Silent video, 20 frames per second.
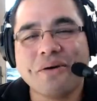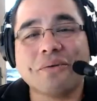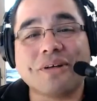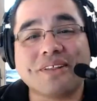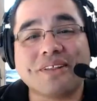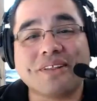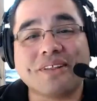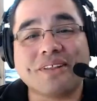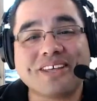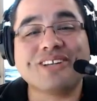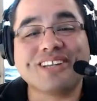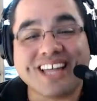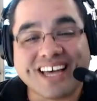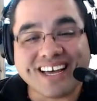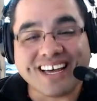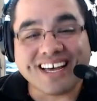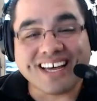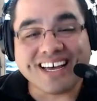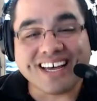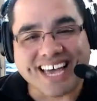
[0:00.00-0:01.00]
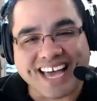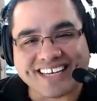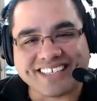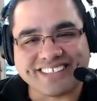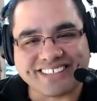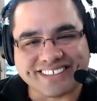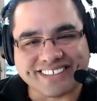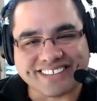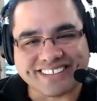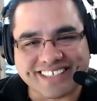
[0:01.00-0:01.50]
Well, you're lucky,
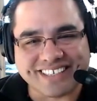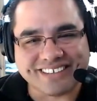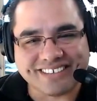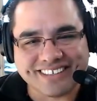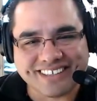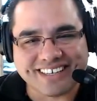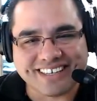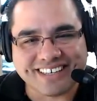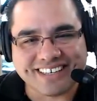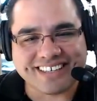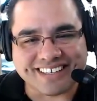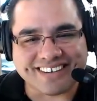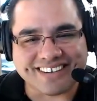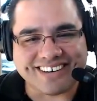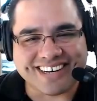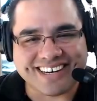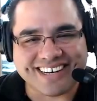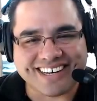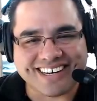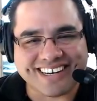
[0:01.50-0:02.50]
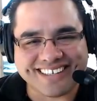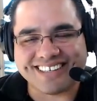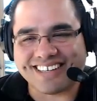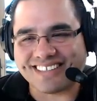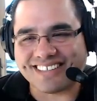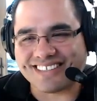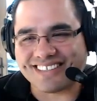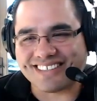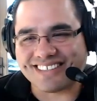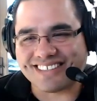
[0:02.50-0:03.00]
actually. You're lucky, right?
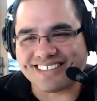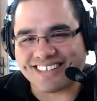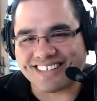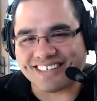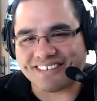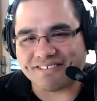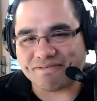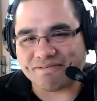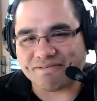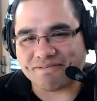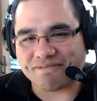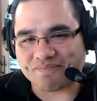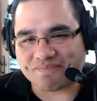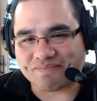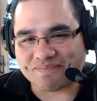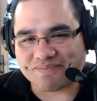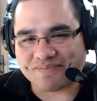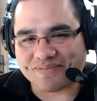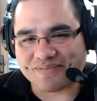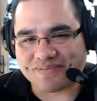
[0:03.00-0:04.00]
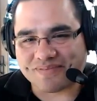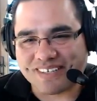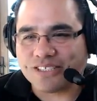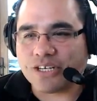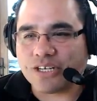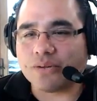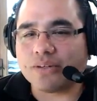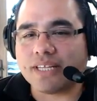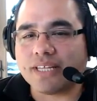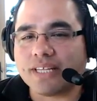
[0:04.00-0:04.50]
That's
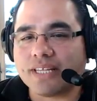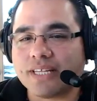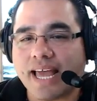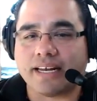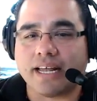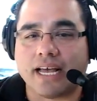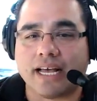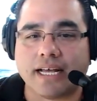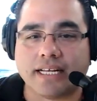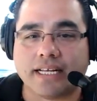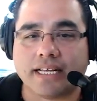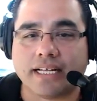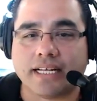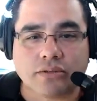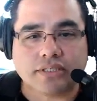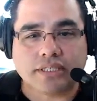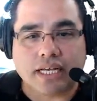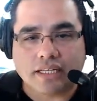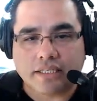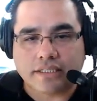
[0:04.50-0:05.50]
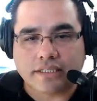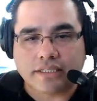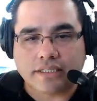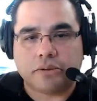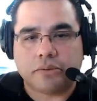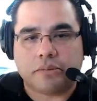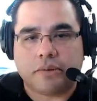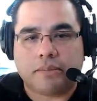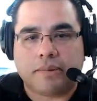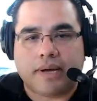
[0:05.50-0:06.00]
so, Leigh Ann. So tell us a
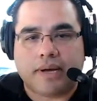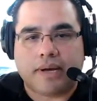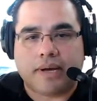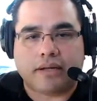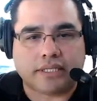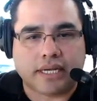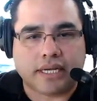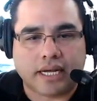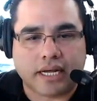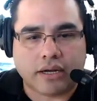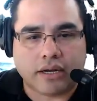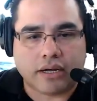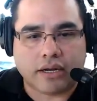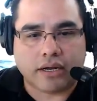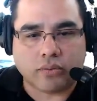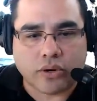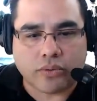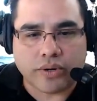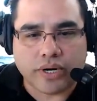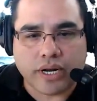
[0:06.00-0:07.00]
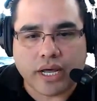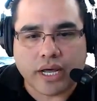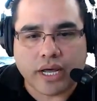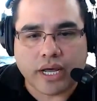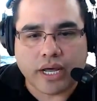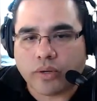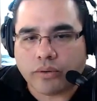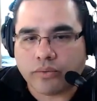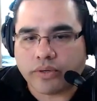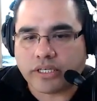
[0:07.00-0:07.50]
little bit about what's going
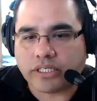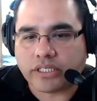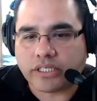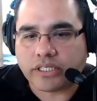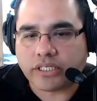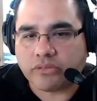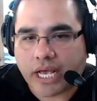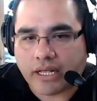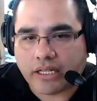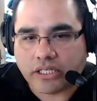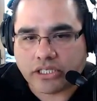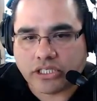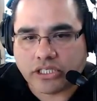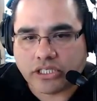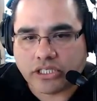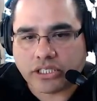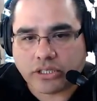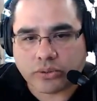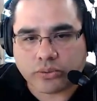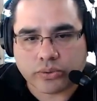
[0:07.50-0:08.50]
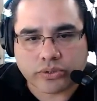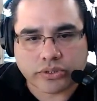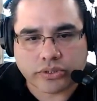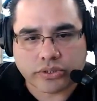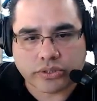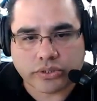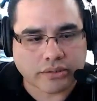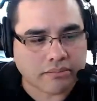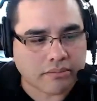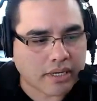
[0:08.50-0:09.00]
on. What are some challenges or
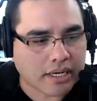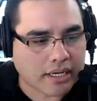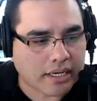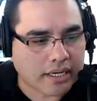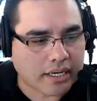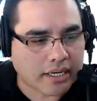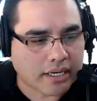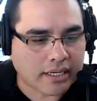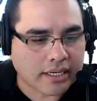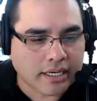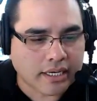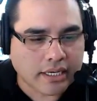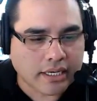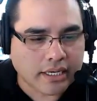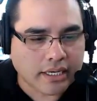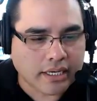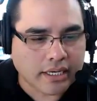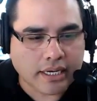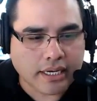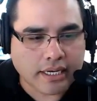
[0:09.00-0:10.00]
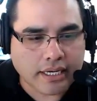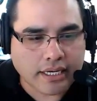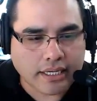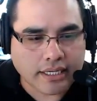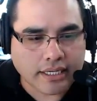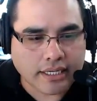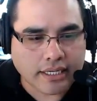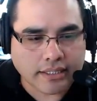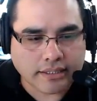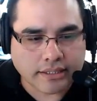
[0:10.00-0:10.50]
some
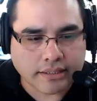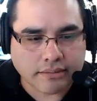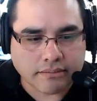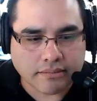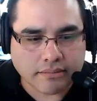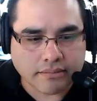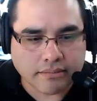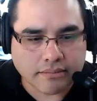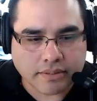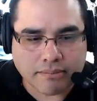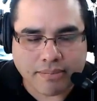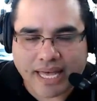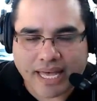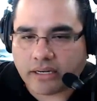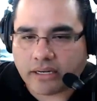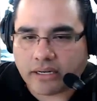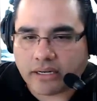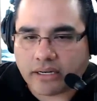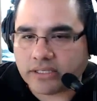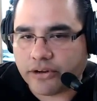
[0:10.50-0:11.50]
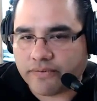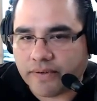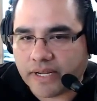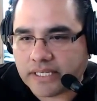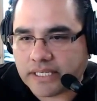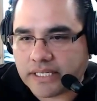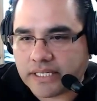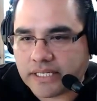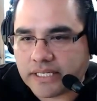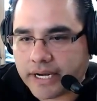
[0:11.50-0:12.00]
battles that you're
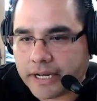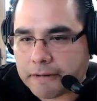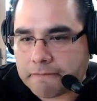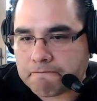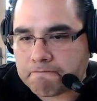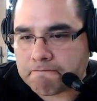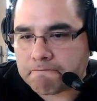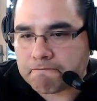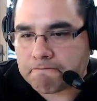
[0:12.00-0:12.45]
facing right now?